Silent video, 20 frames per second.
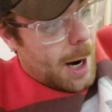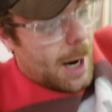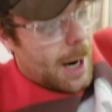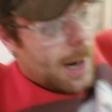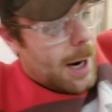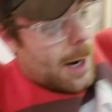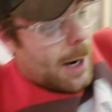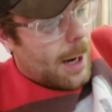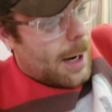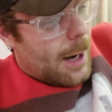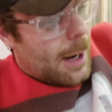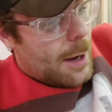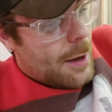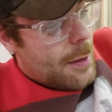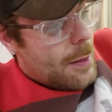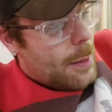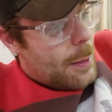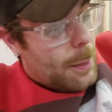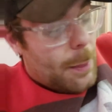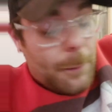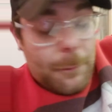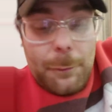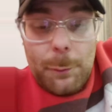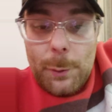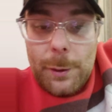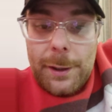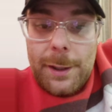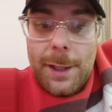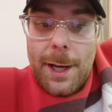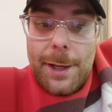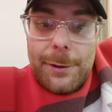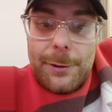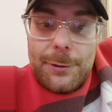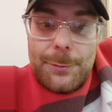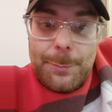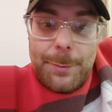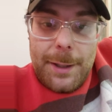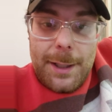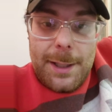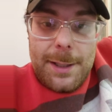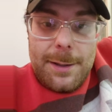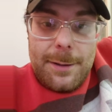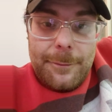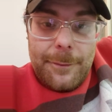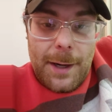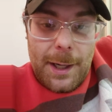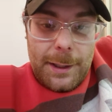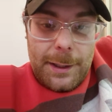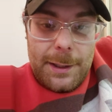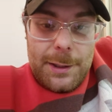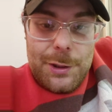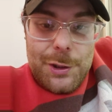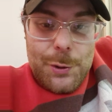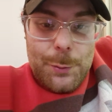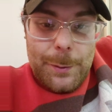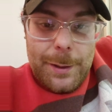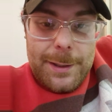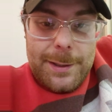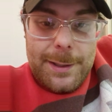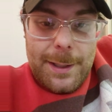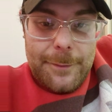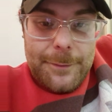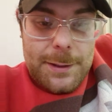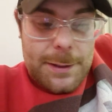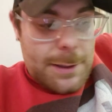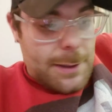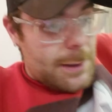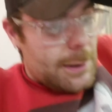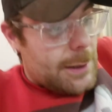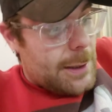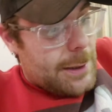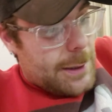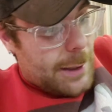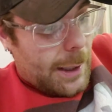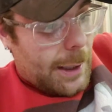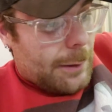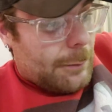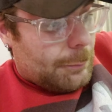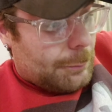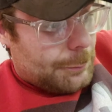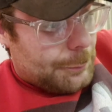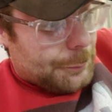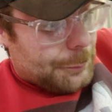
Uh, the 49ers beat the Vikings 27 to 10.